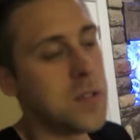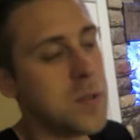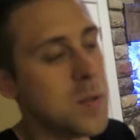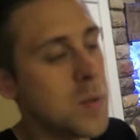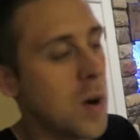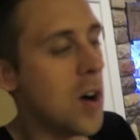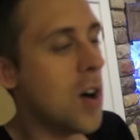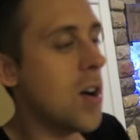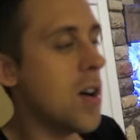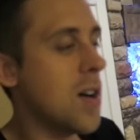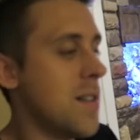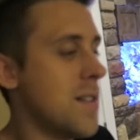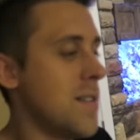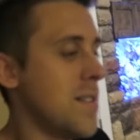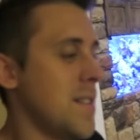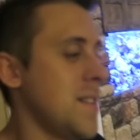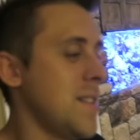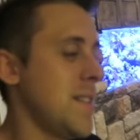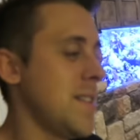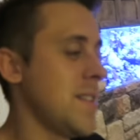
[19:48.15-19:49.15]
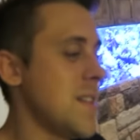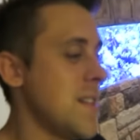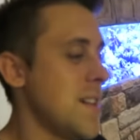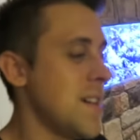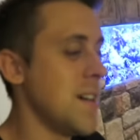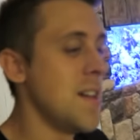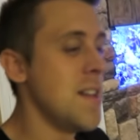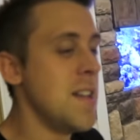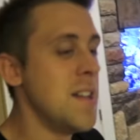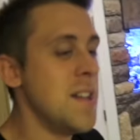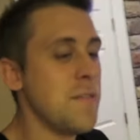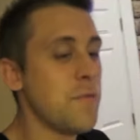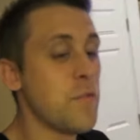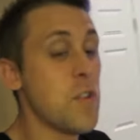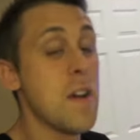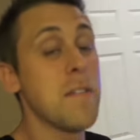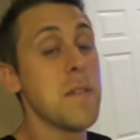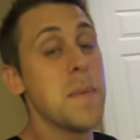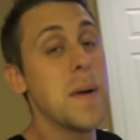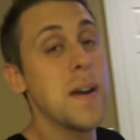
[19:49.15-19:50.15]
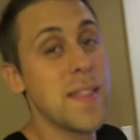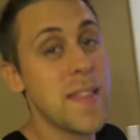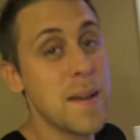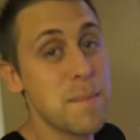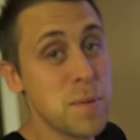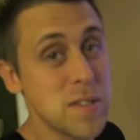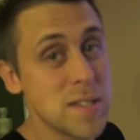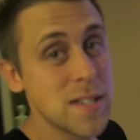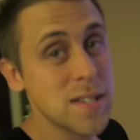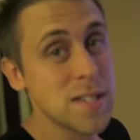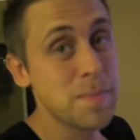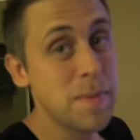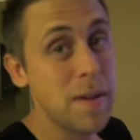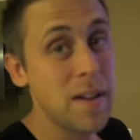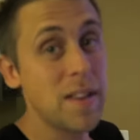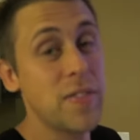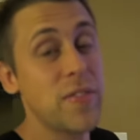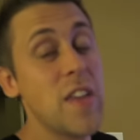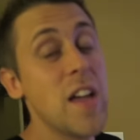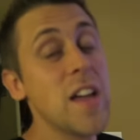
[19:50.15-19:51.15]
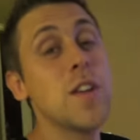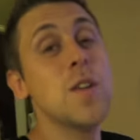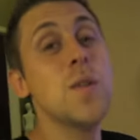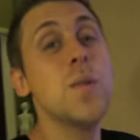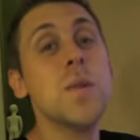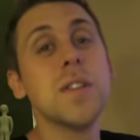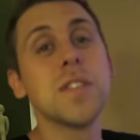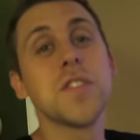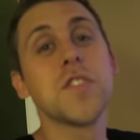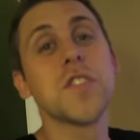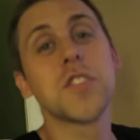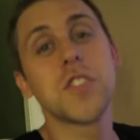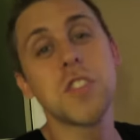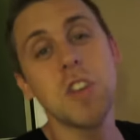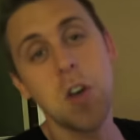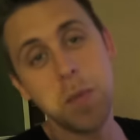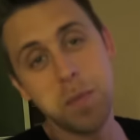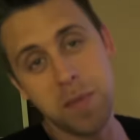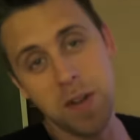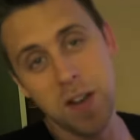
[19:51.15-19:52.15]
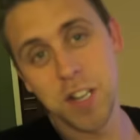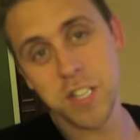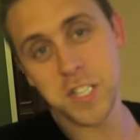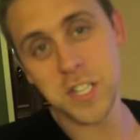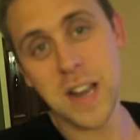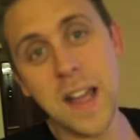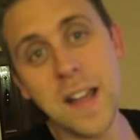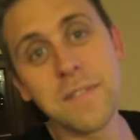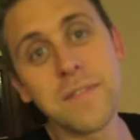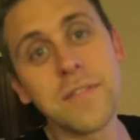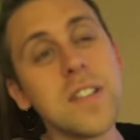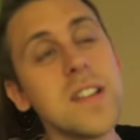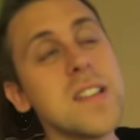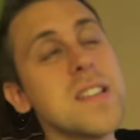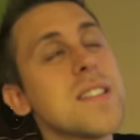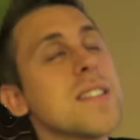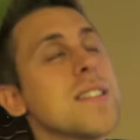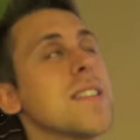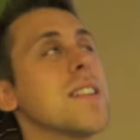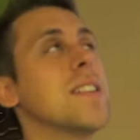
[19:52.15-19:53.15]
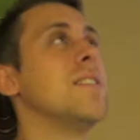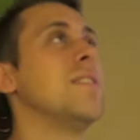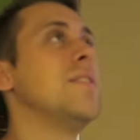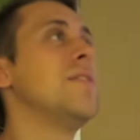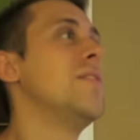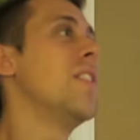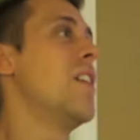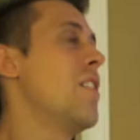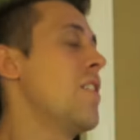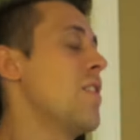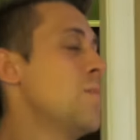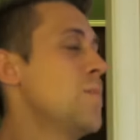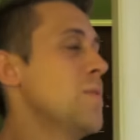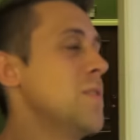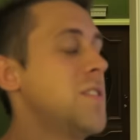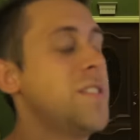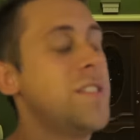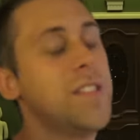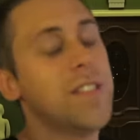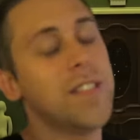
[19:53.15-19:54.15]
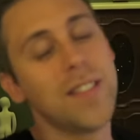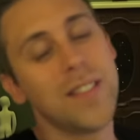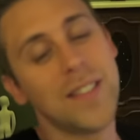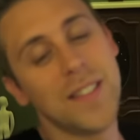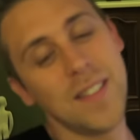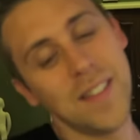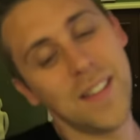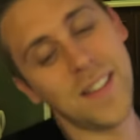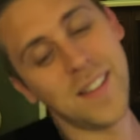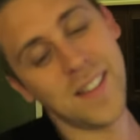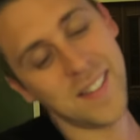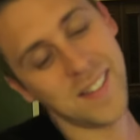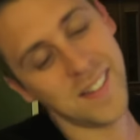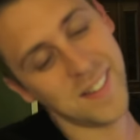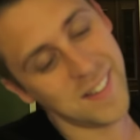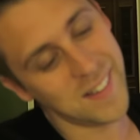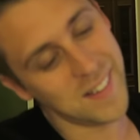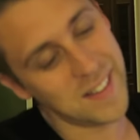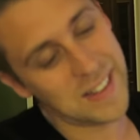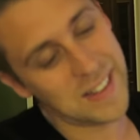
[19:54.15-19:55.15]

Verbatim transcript: too hard. And uh, for everybody that participated, thank you so much. Every single photo was just, oh,